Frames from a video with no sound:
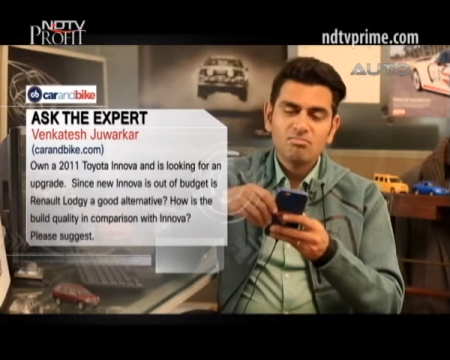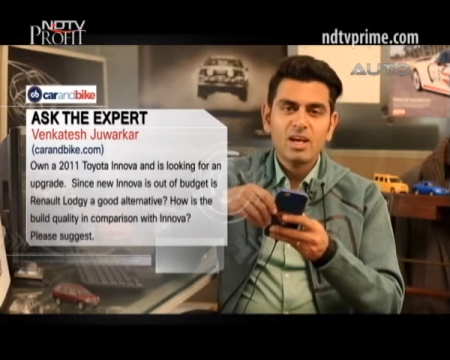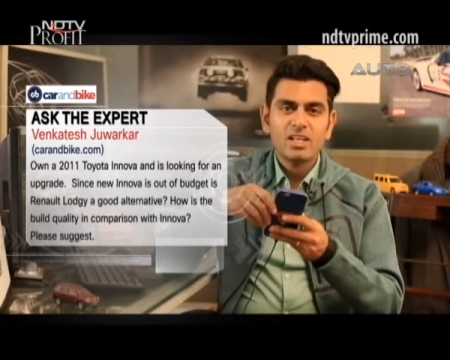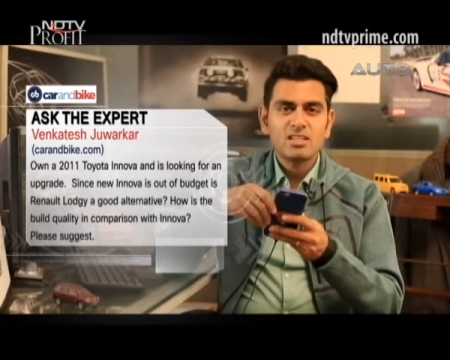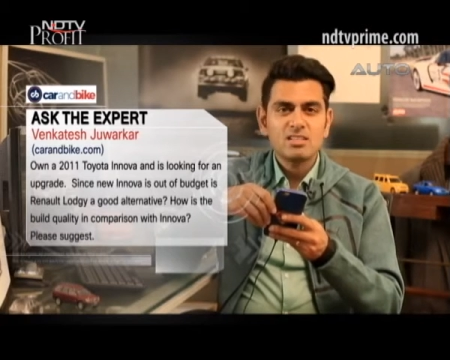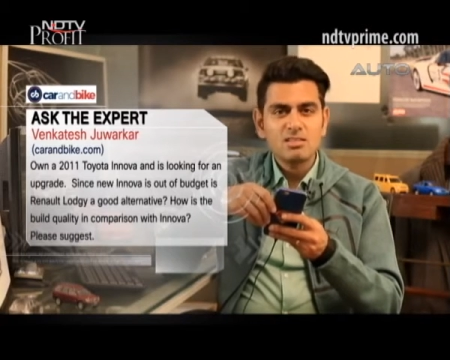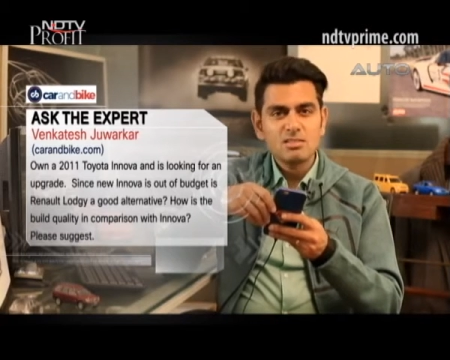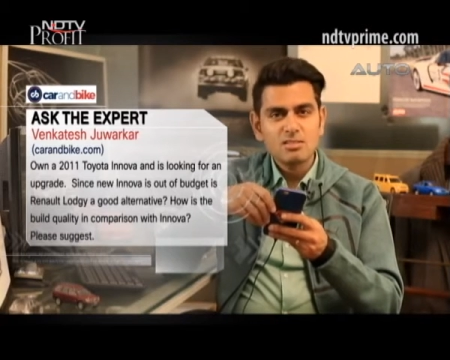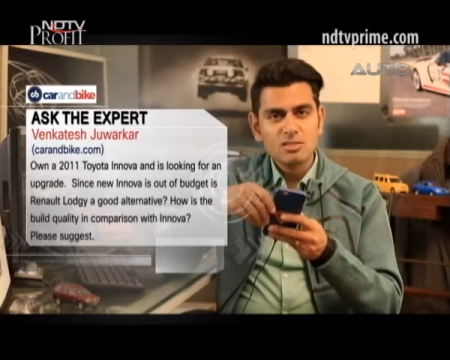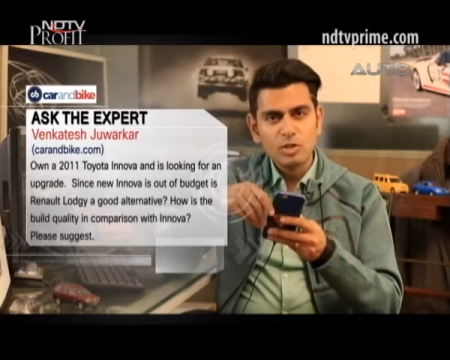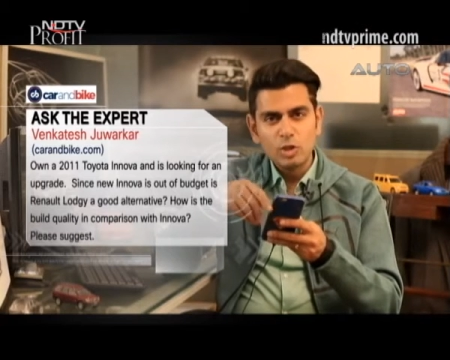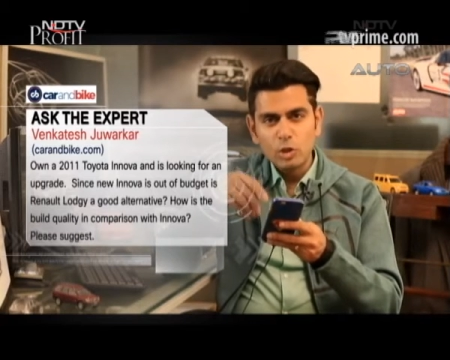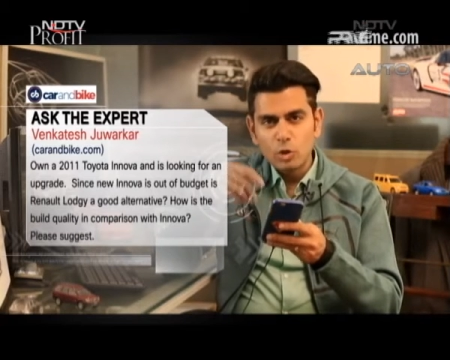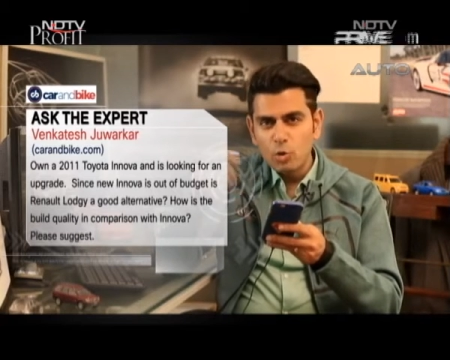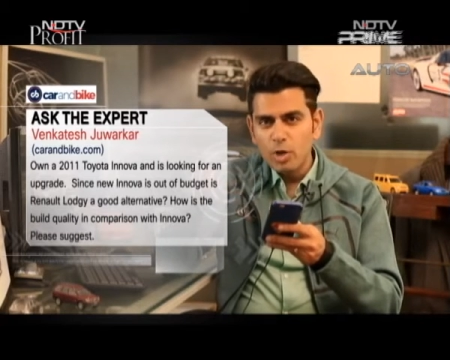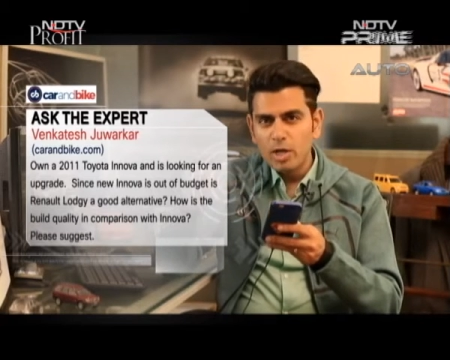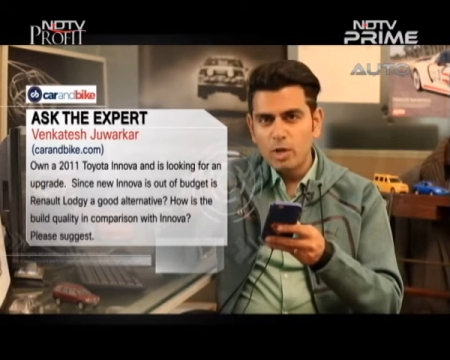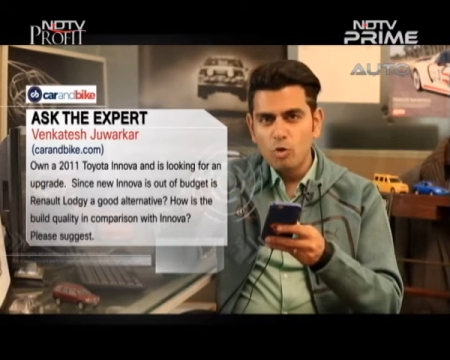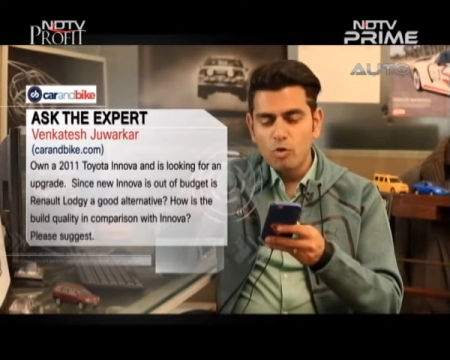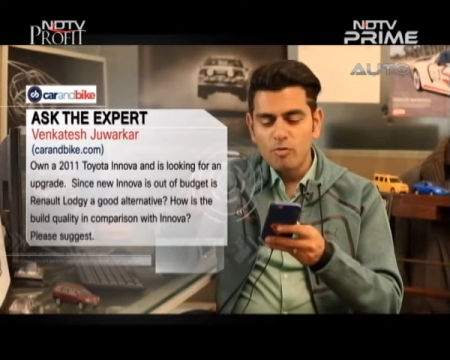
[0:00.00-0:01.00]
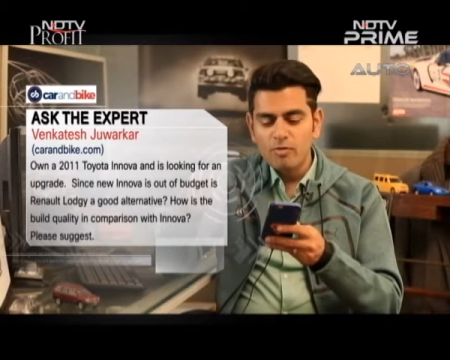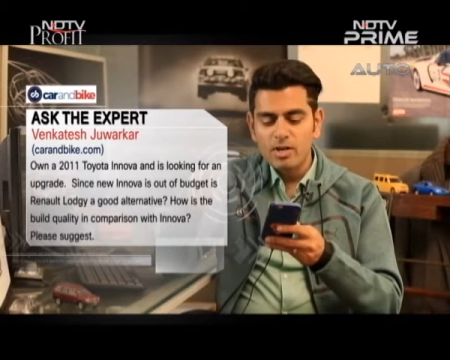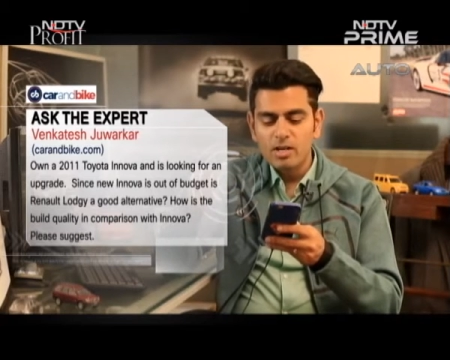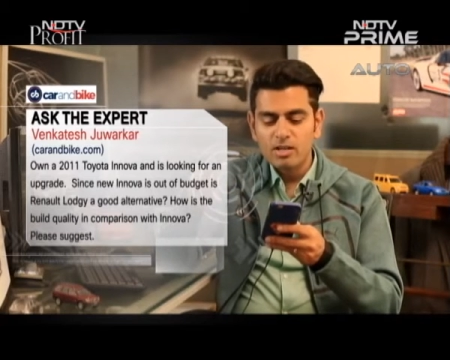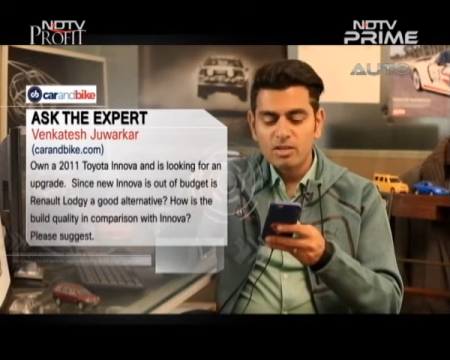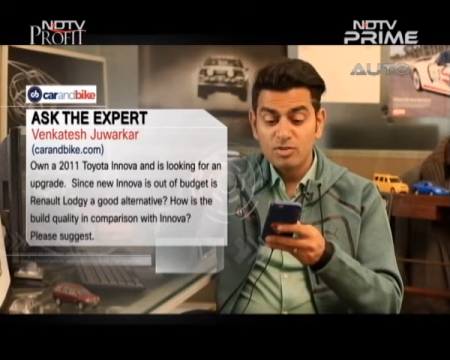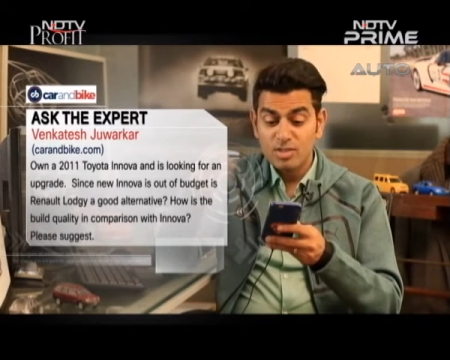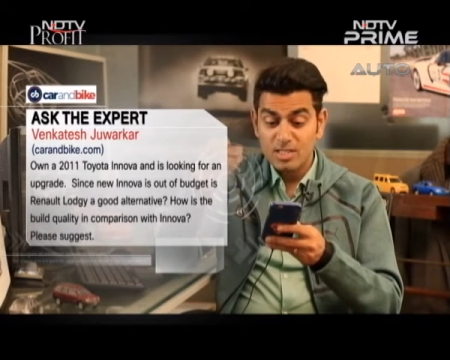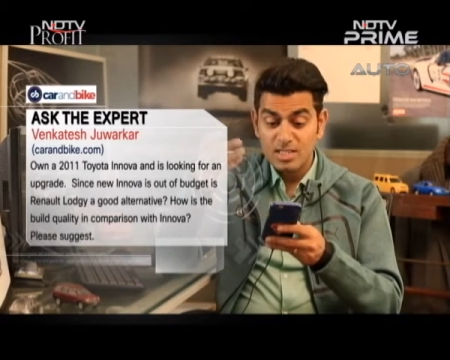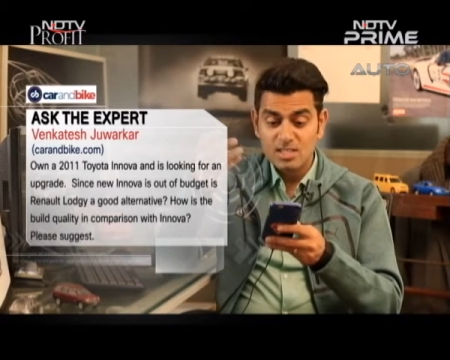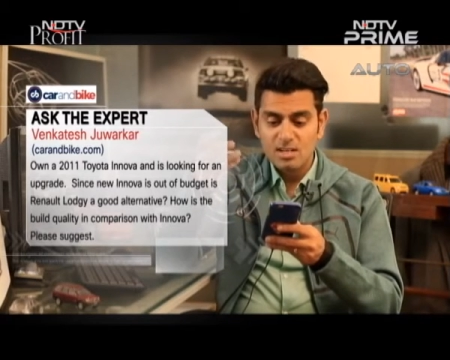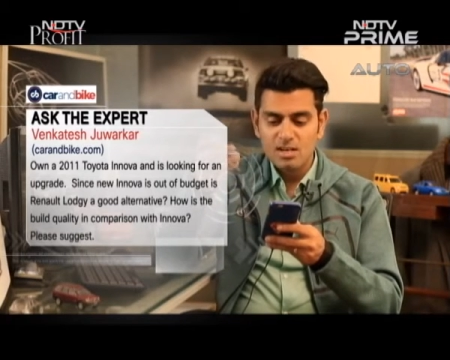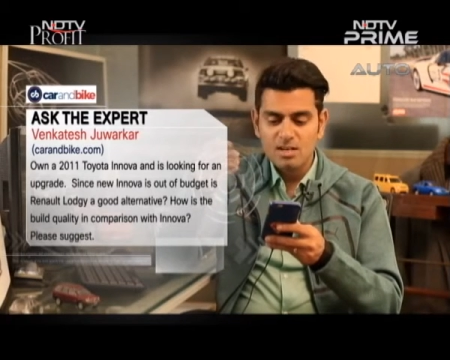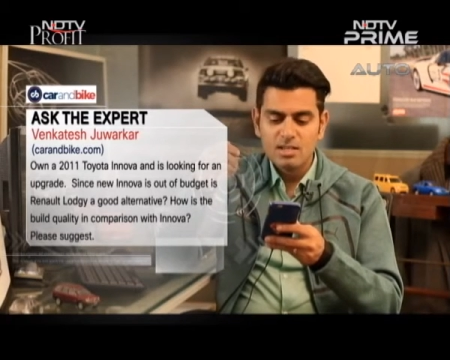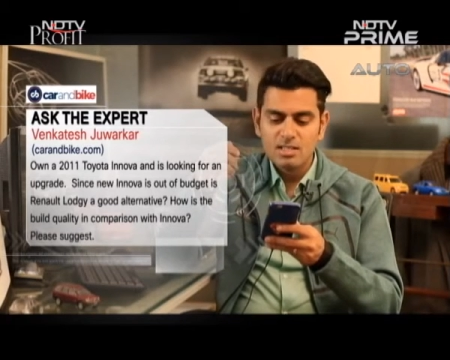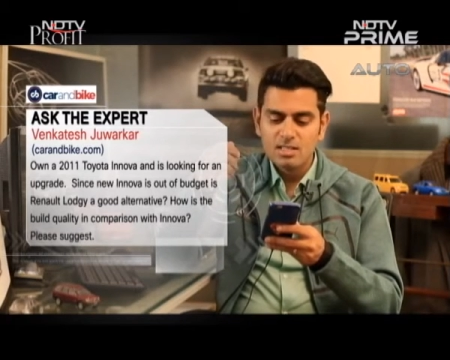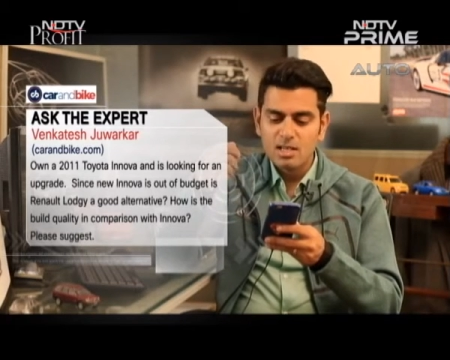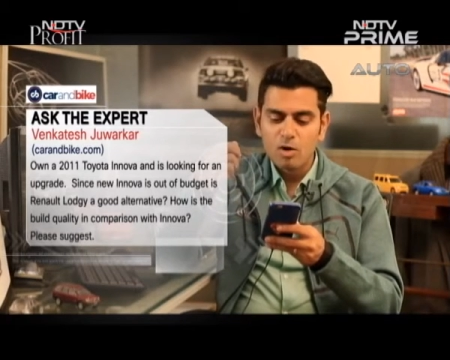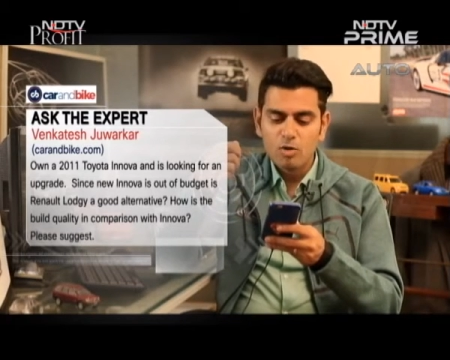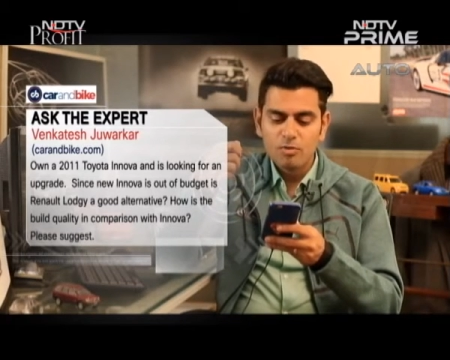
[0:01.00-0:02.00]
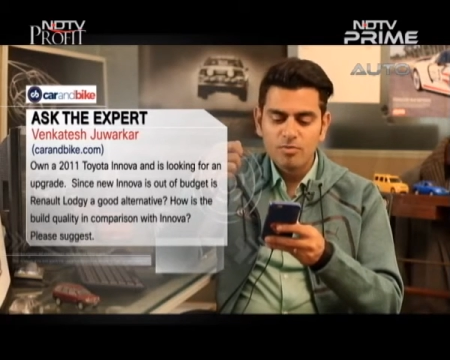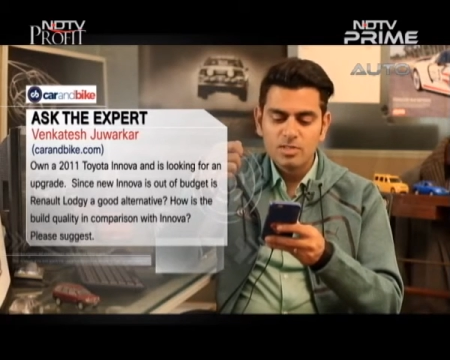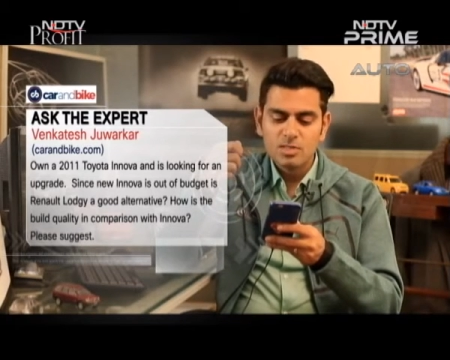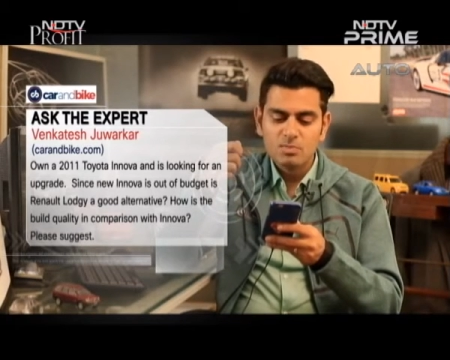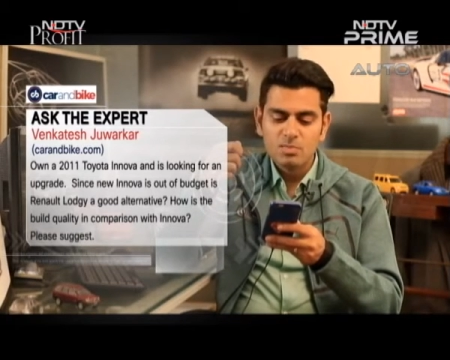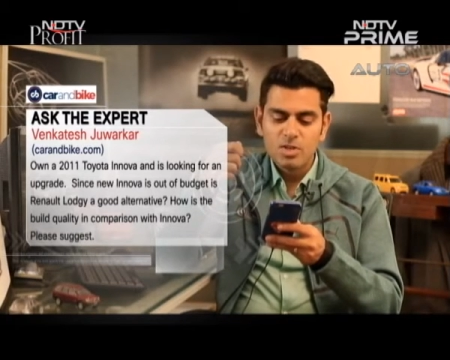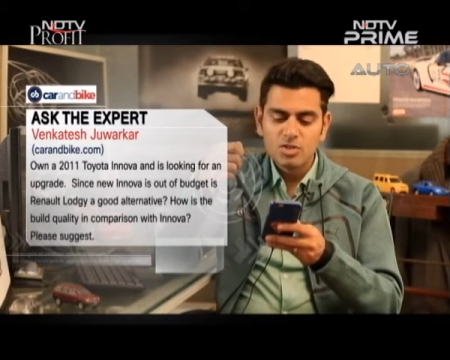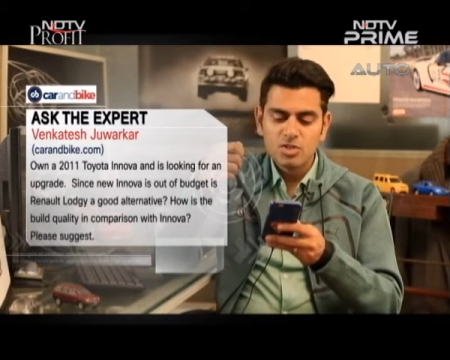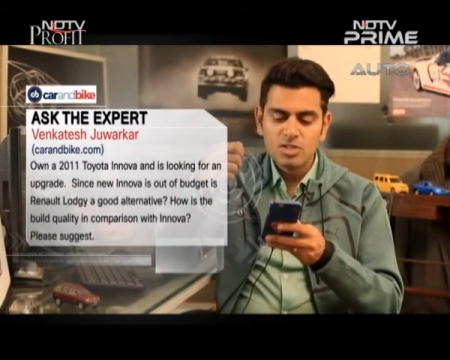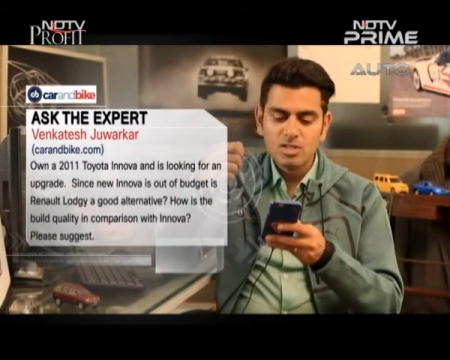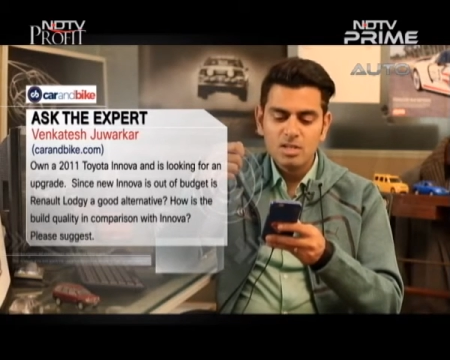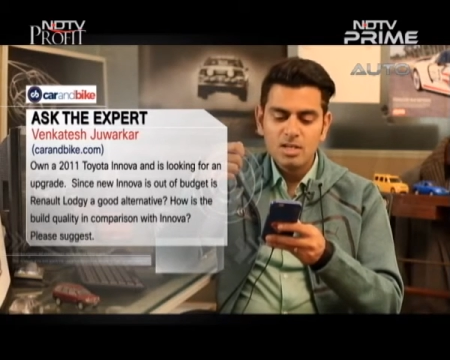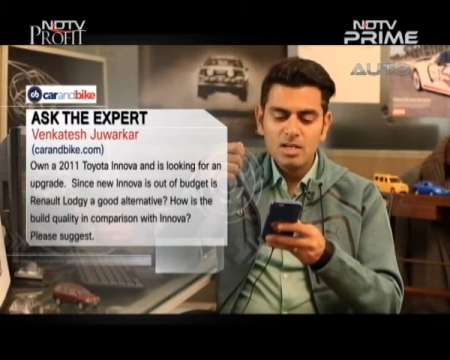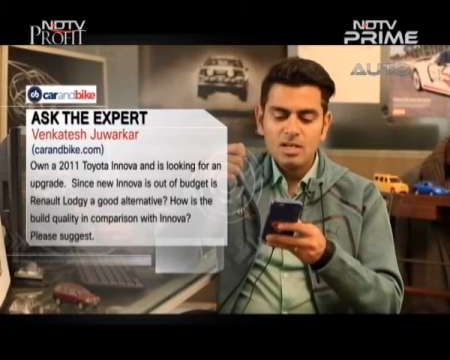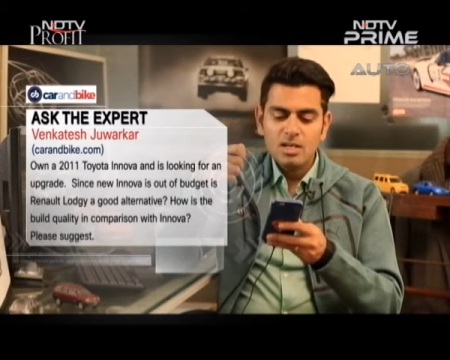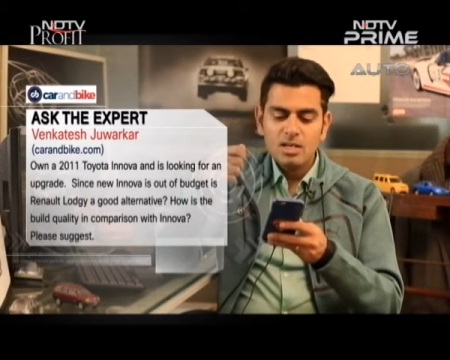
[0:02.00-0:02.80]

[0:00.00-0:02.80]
and since the new Innova Krista is out of his budget,